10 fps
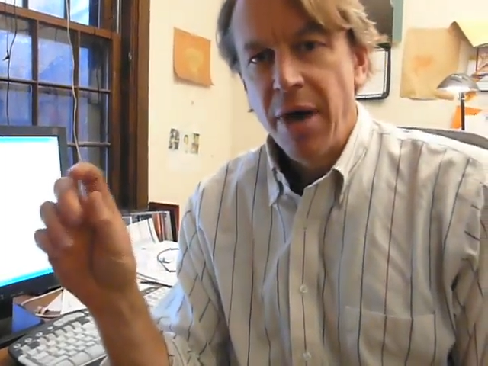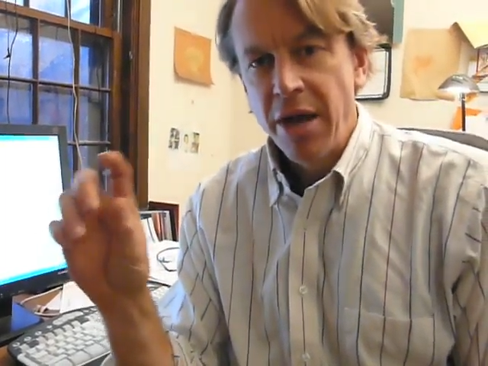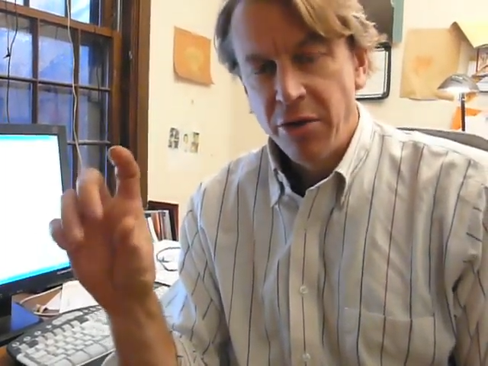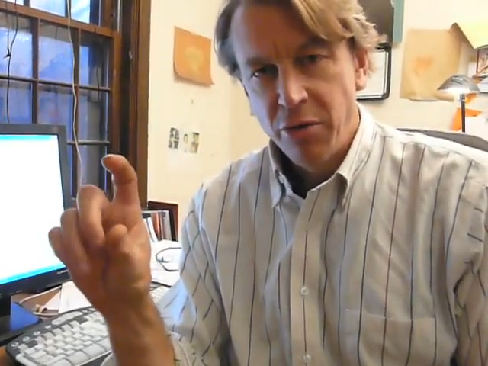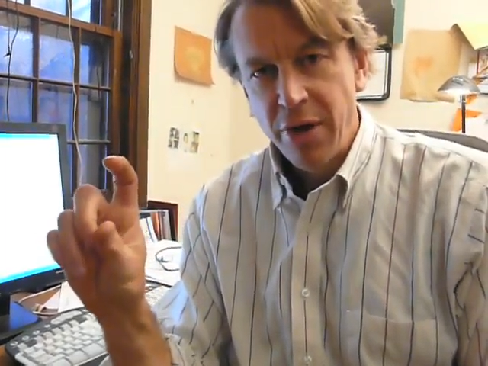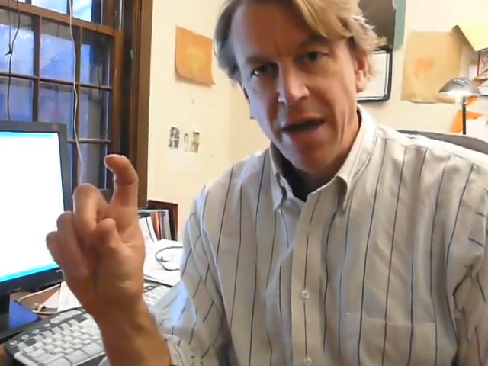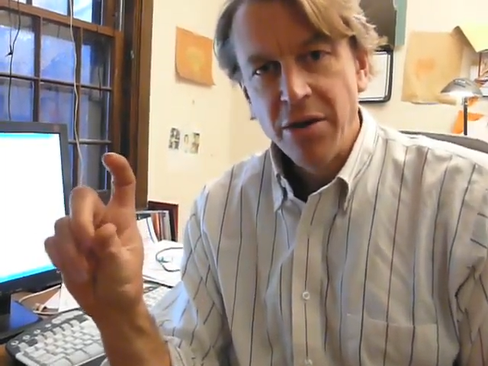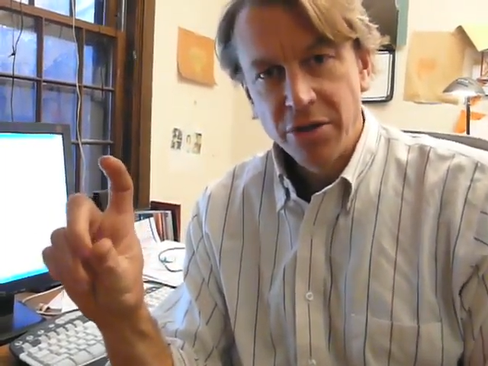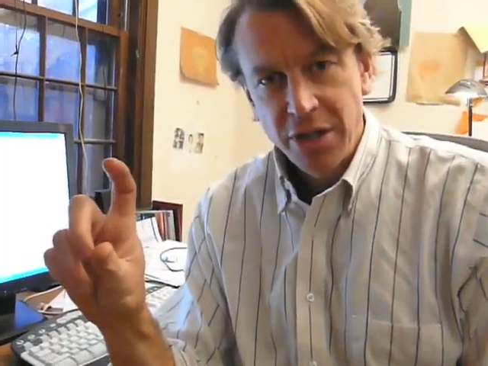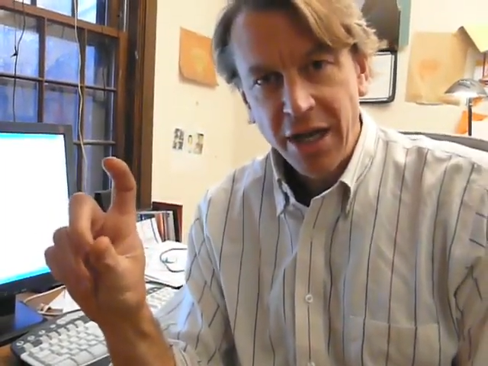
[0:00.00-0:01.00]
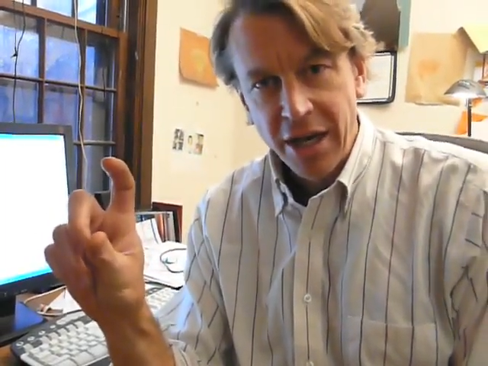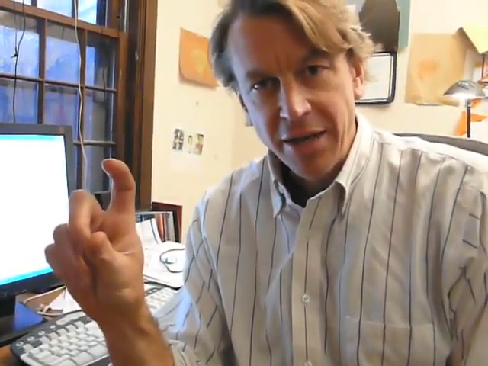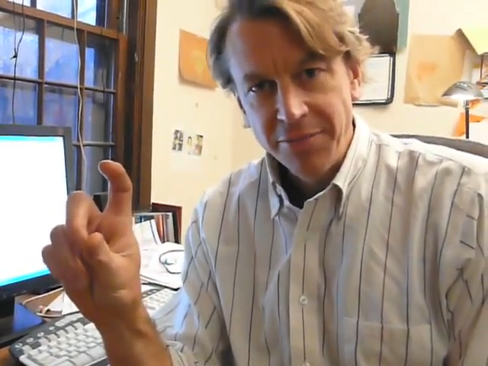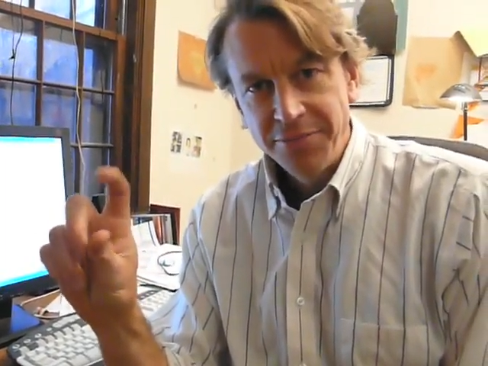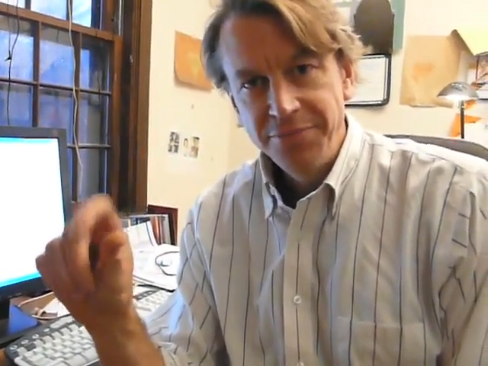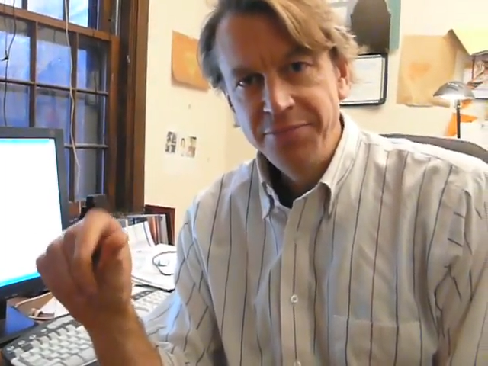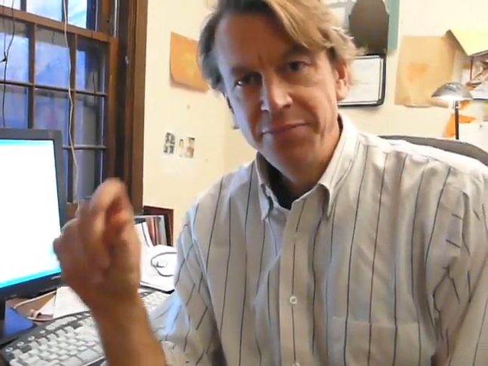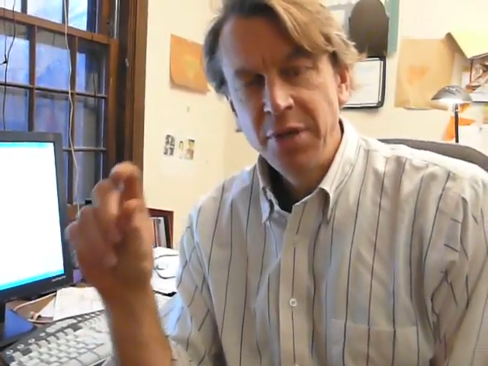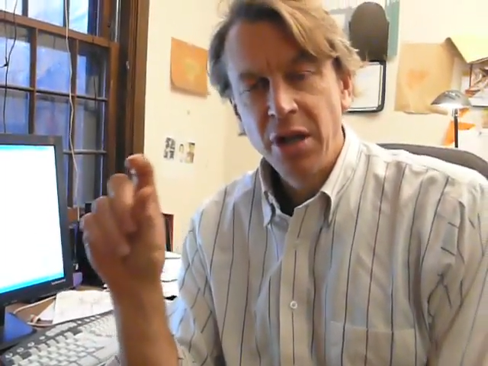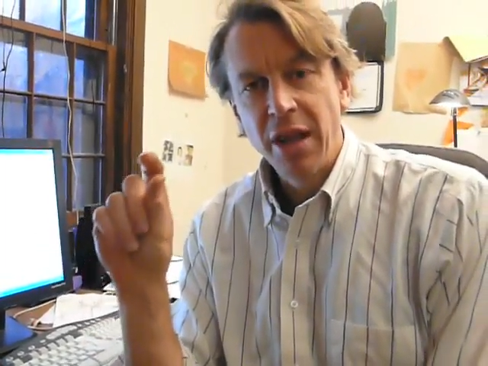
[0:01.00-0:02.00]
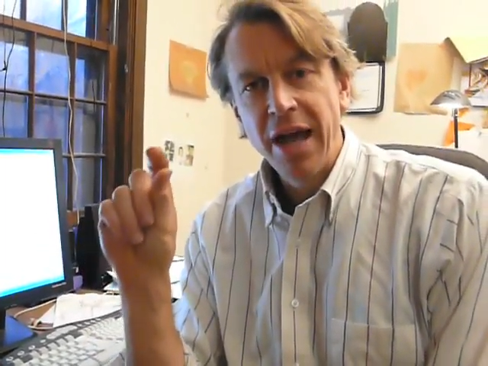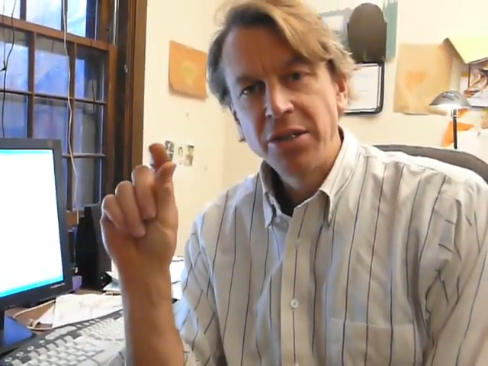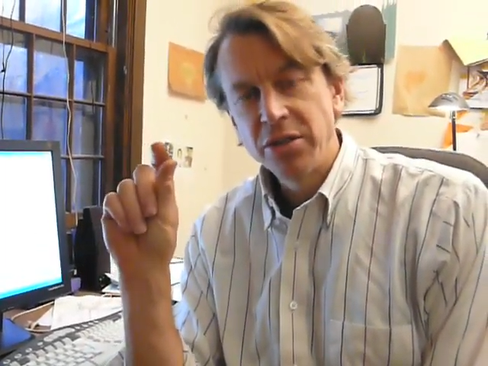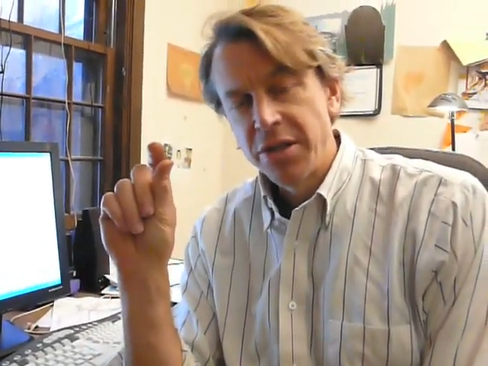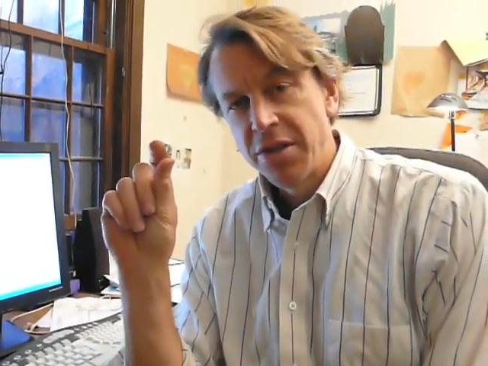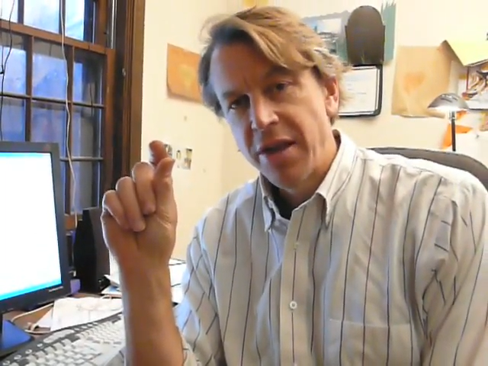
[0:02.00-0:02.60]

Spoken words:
and create your ticket, it'll actually